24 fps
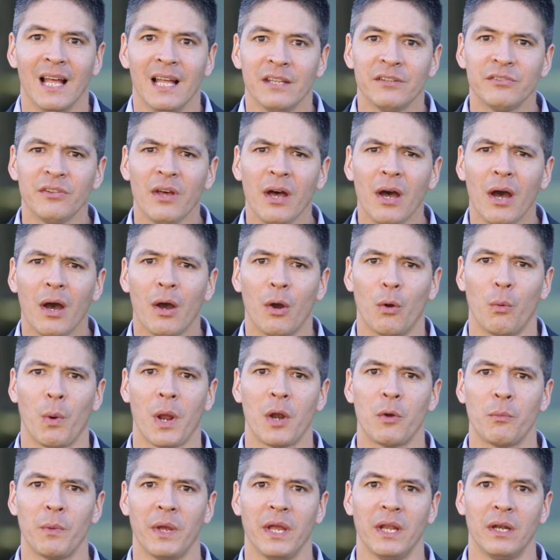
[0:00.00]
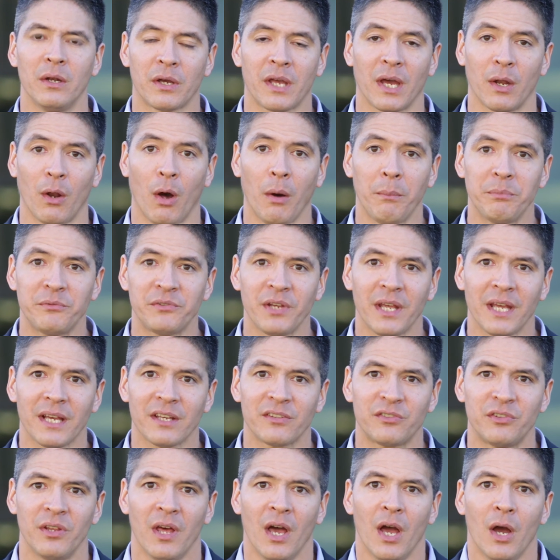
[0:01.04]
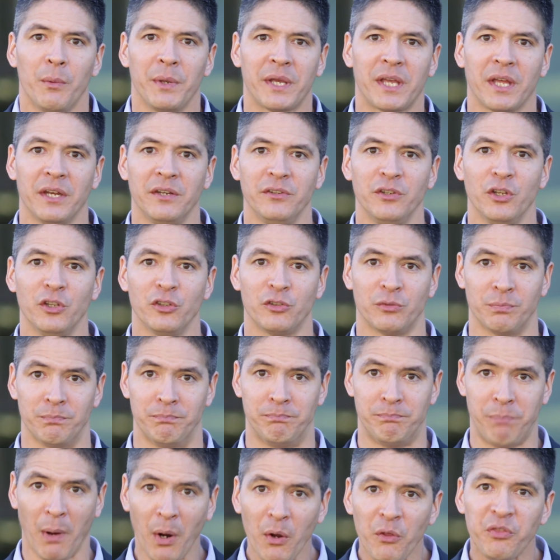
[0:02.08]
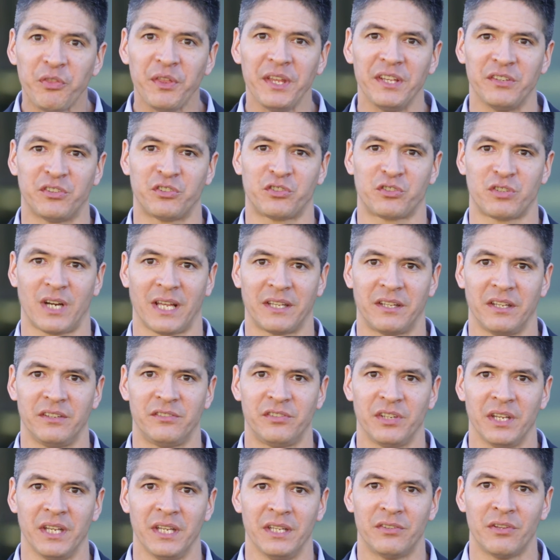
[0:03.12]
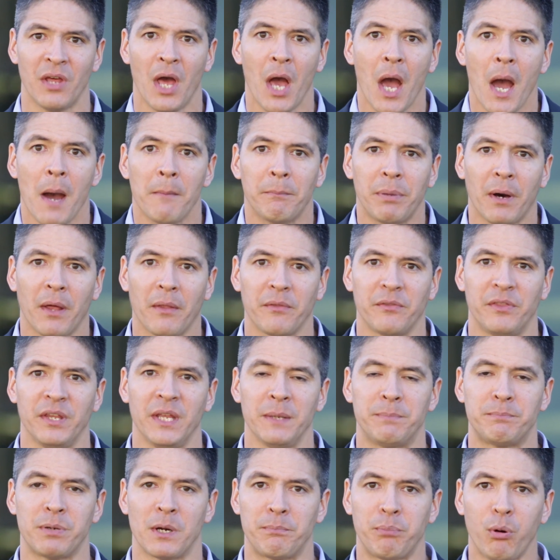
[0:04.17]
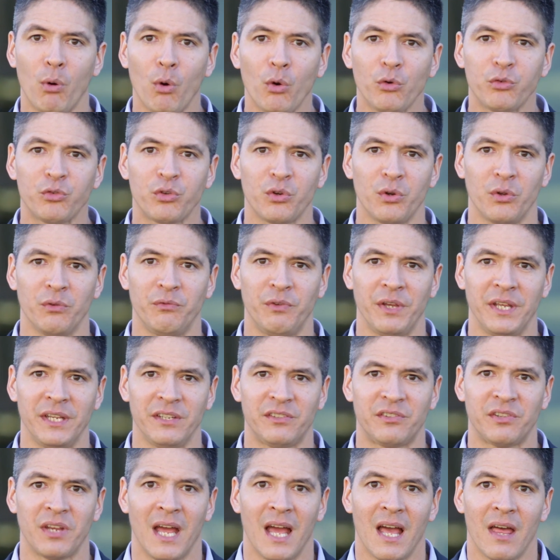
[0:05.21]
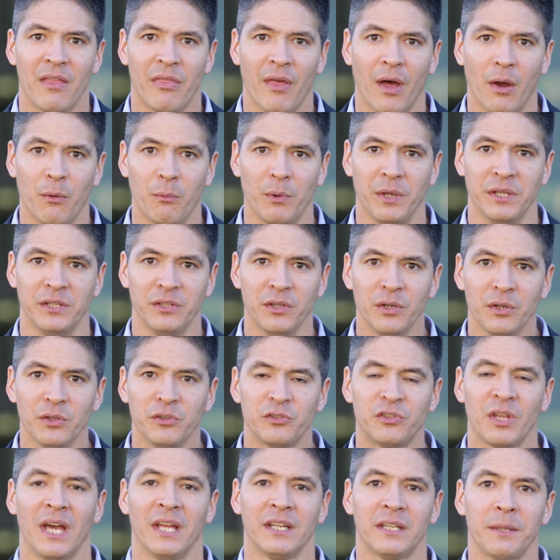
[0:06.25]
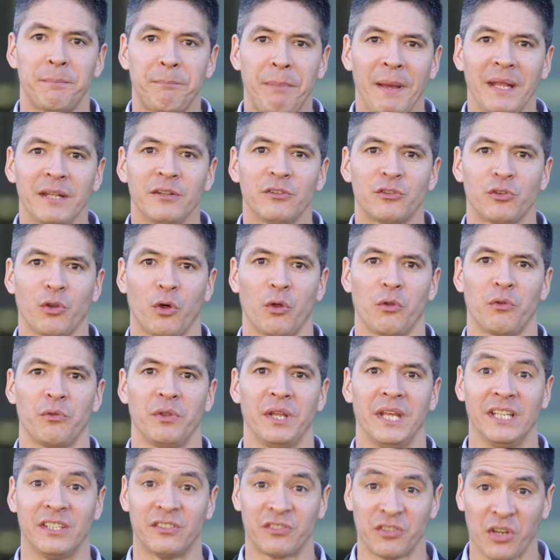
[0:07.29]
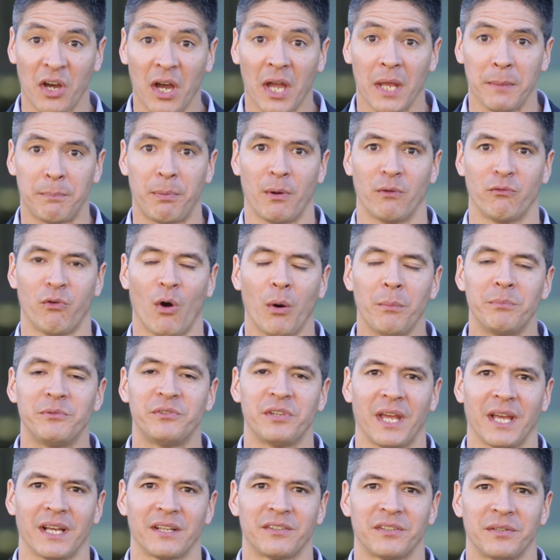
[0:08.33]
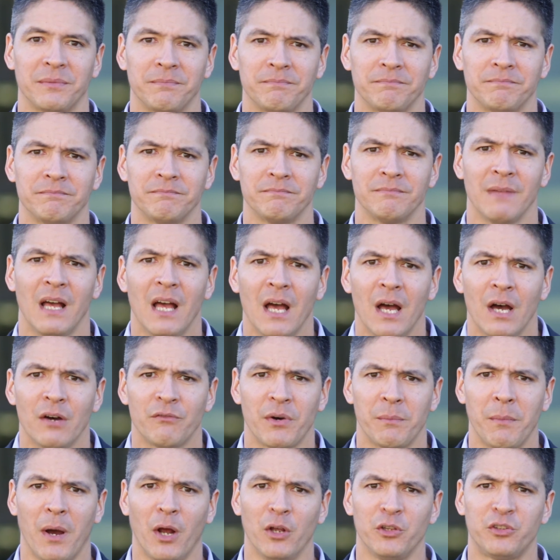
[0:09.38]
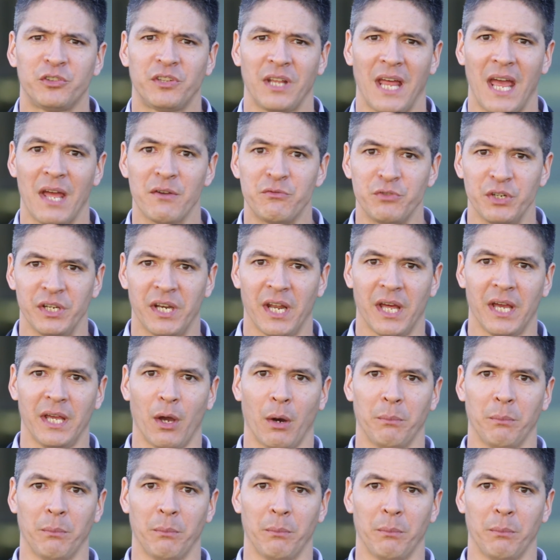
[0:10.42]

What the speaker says: So when we look at objects, we can use both these strategies, but the proportion of each that we use depends on the type of object. For most everyday